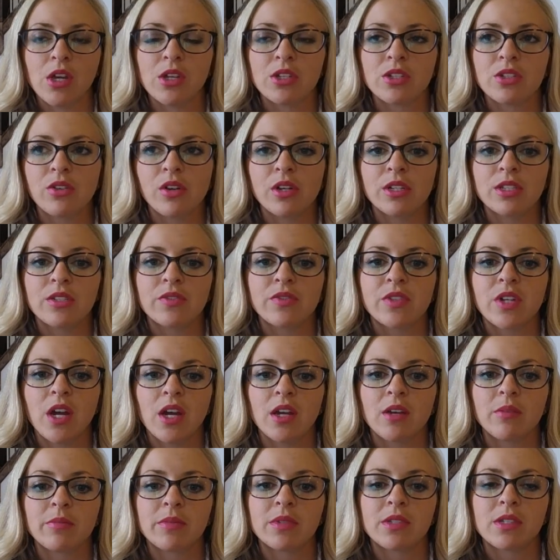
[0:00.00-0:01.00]
So lots of
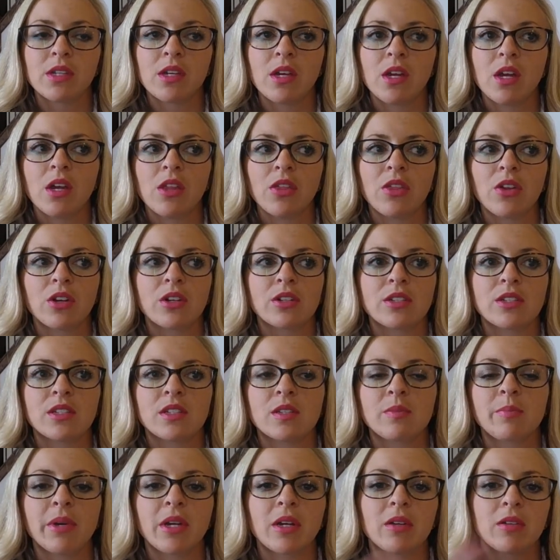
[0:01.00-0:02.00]
times there's
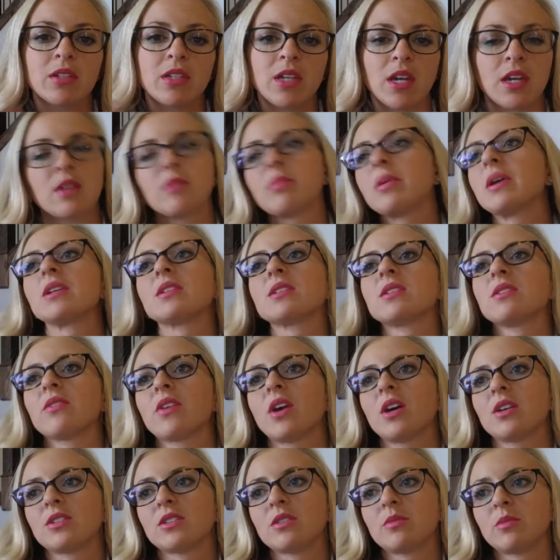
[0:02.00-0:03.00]
this big database of
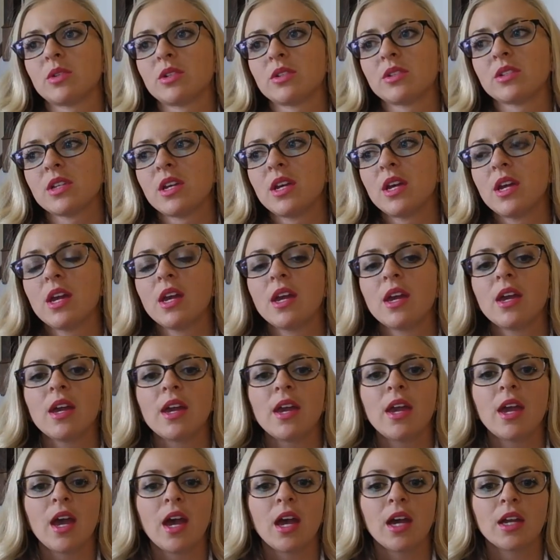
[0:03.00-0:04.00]
customers,
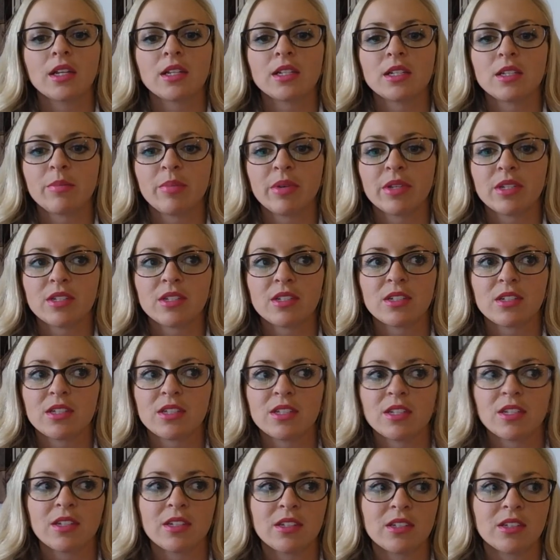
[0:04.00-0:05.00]
and
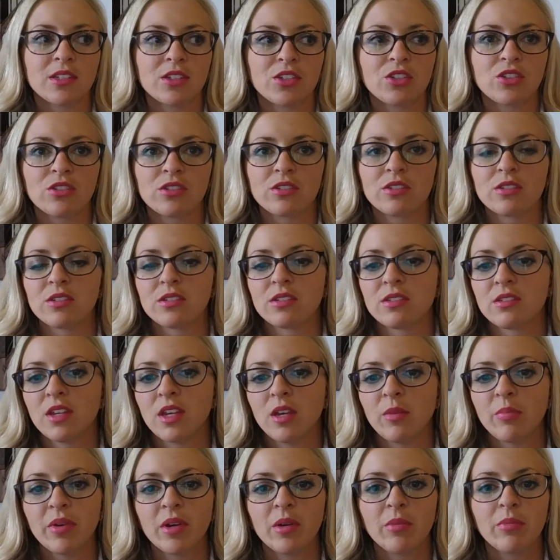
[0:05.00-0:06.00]
businesses just
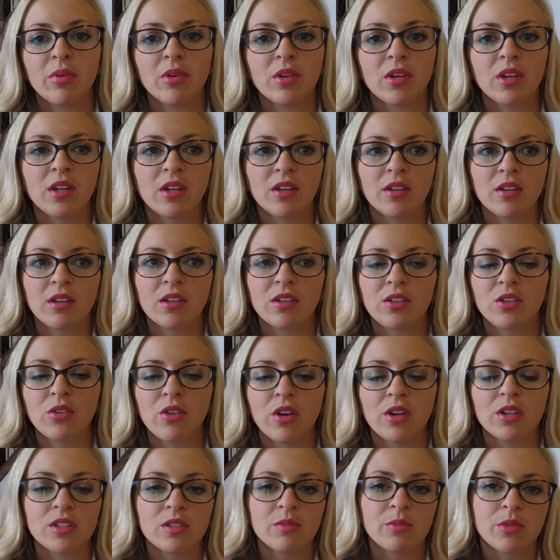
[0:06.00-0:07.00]
keep inputting new
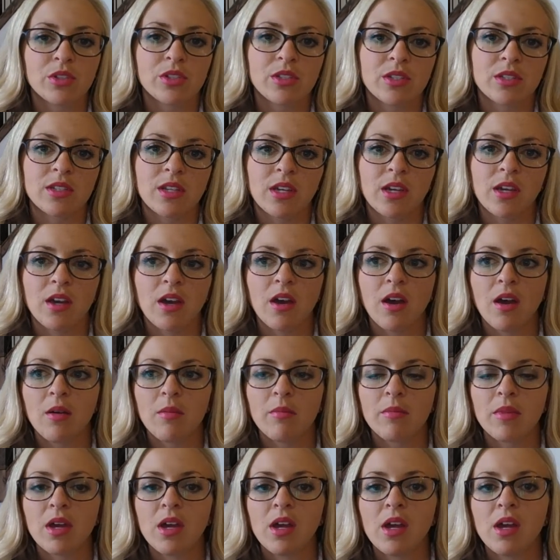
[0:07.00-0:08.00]
customers as they
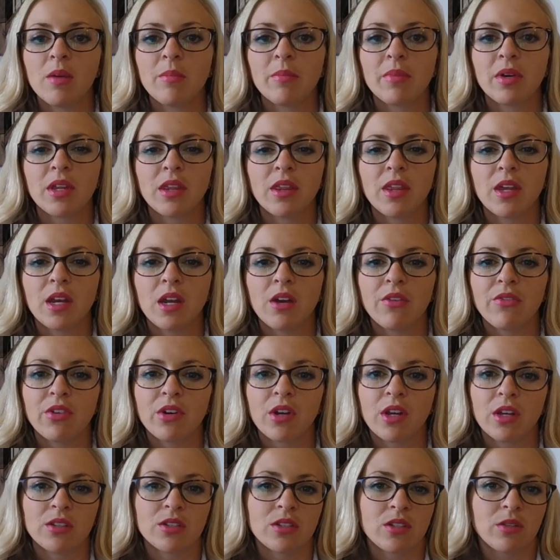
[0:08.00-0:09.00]
come, but they never
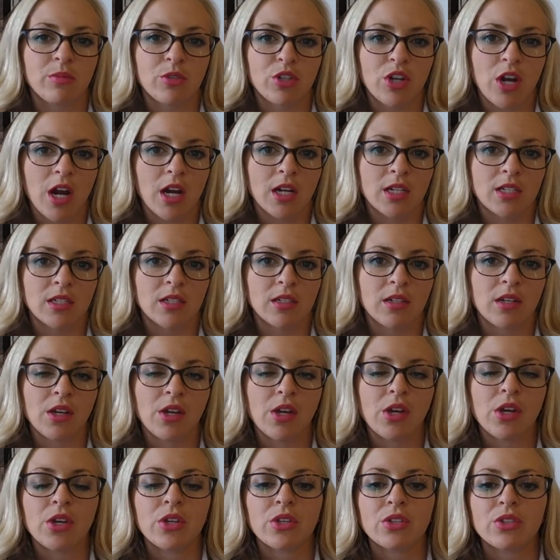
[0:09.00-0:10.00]
get subtracted.
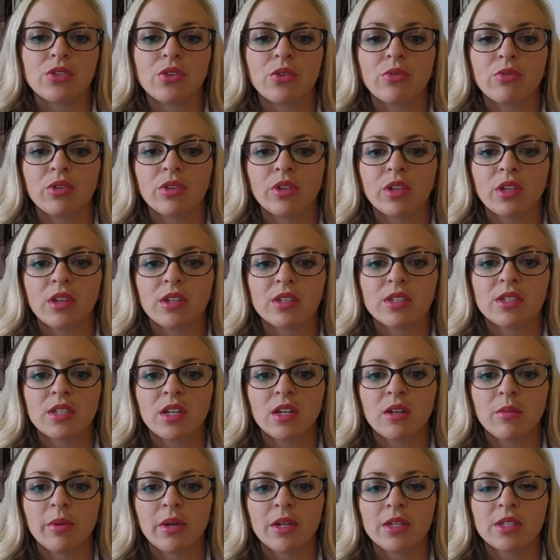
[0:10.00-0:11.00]
So really this
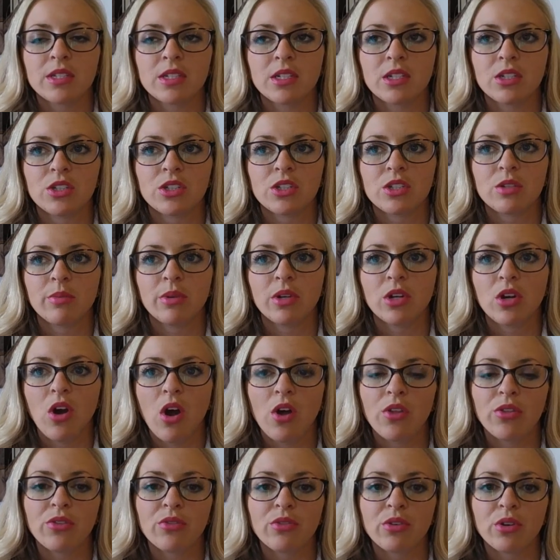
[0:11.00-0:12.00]
database needs to be
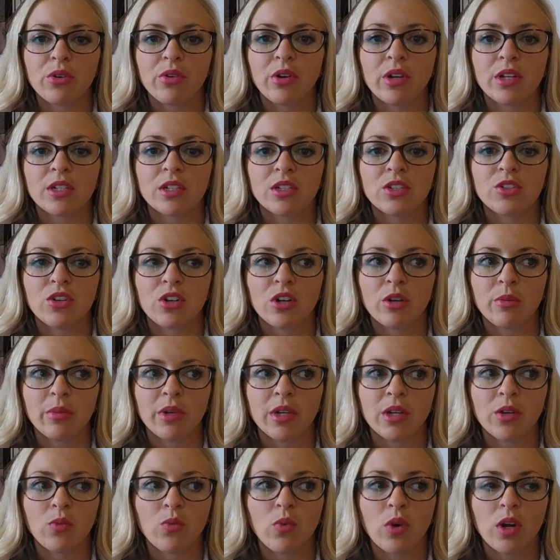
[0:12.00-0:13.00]
gone through and
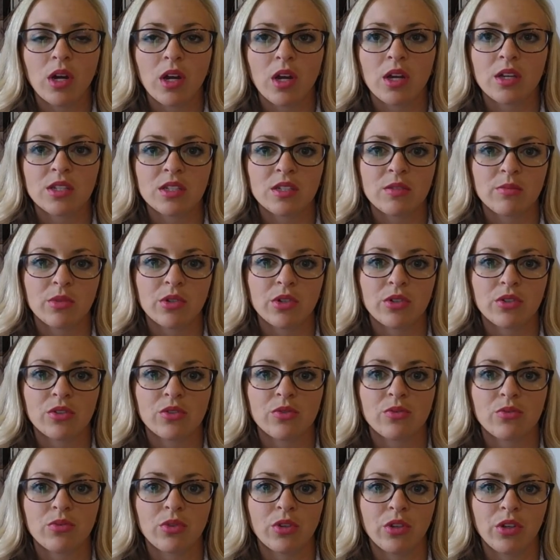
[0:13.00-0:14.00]
determine what
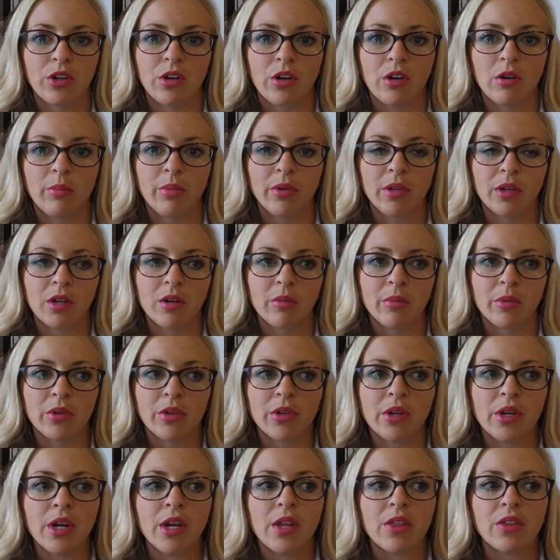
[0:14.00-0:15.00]
customers really are
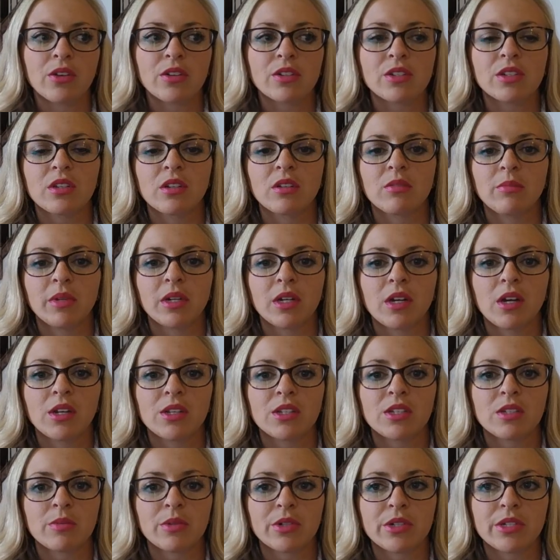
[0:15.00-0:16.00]
applicable. There's going to be
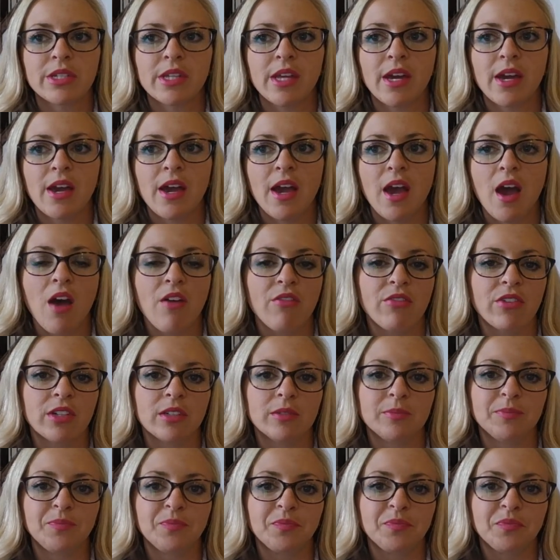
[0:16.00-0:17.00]
customers that
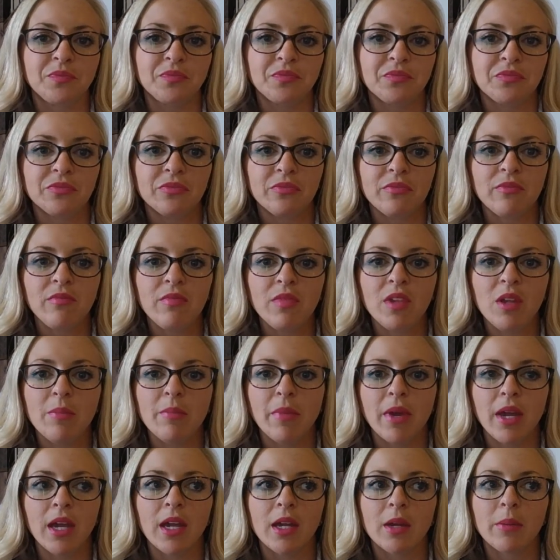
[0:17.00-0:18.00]
haven't
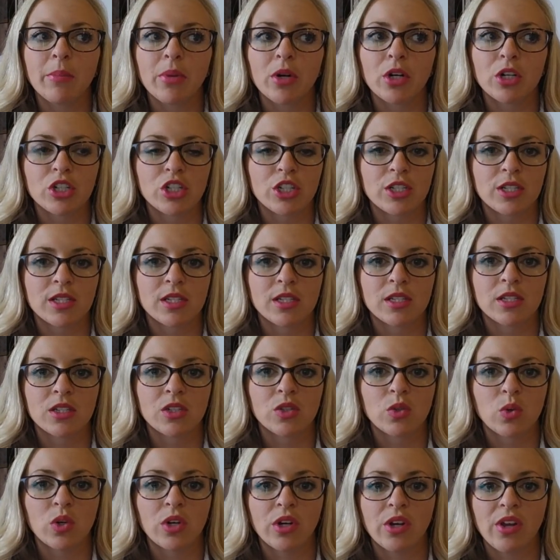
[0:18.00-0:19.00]
made
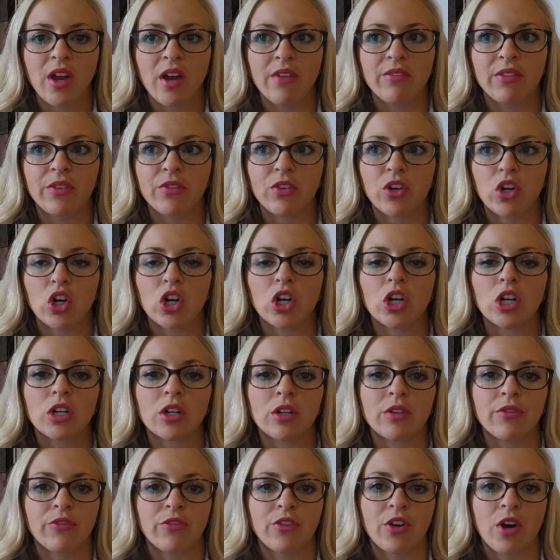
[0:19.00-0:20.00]
purchases or you haven't even
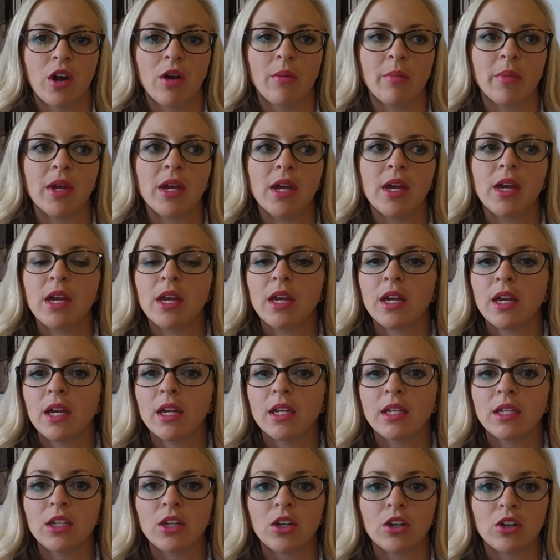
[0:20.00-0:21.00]
heard from
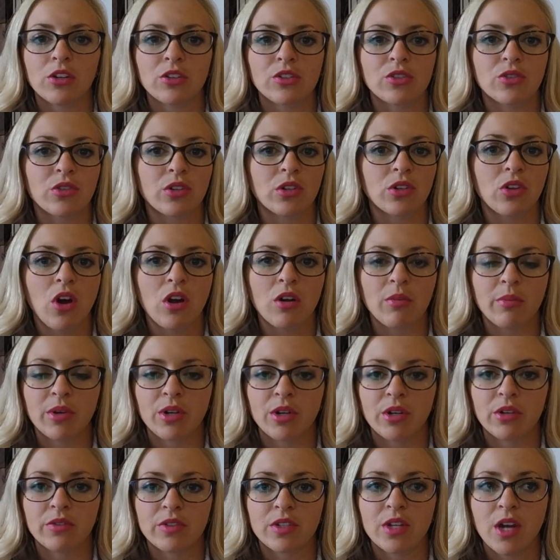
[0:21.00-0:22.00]
in years or a long
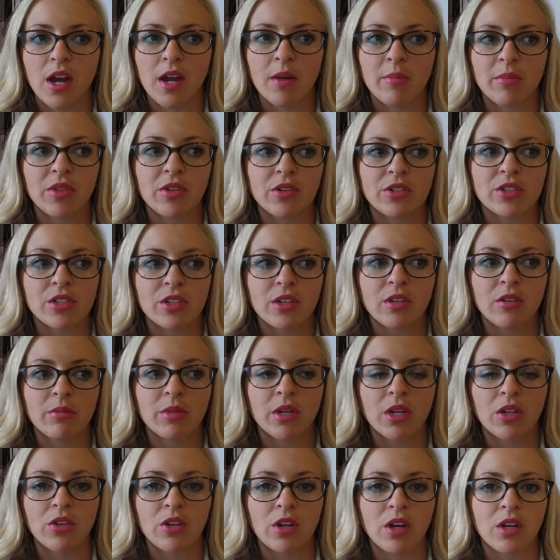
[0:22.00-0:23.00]
period of time. There's going to
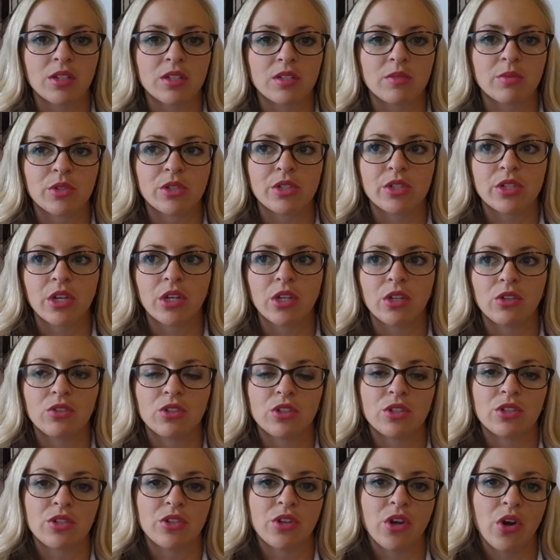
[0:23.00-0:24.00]
be other customers that you
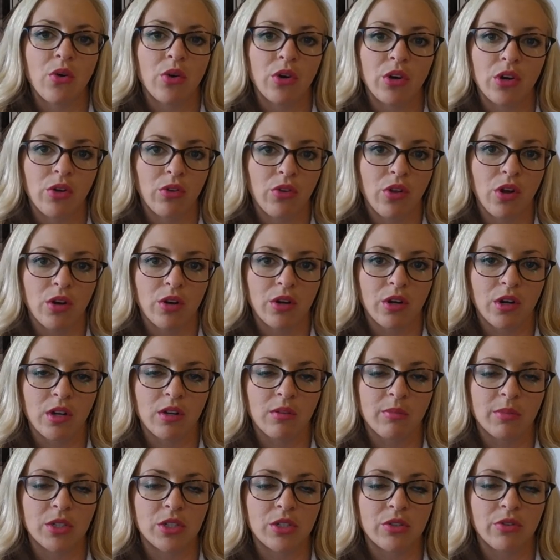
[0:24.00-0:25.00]
just know are no longer
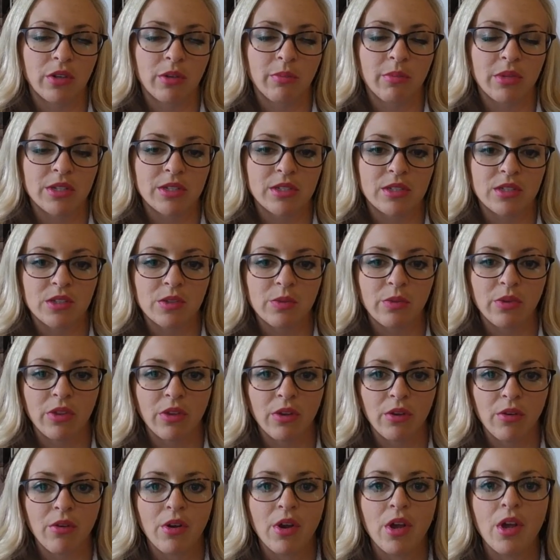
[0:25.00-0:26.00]
going to be doing business with
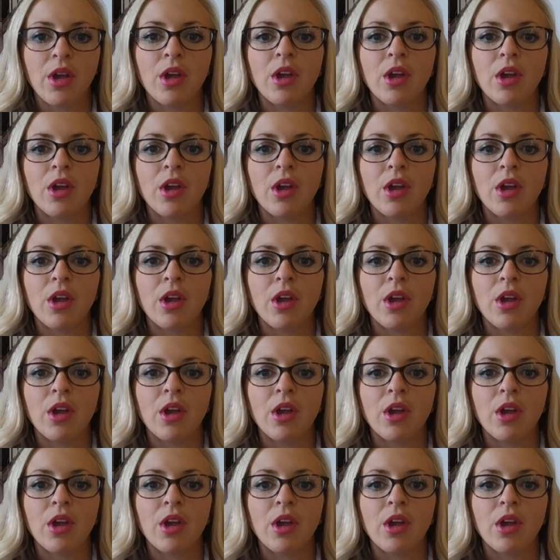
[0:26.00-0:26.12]
you.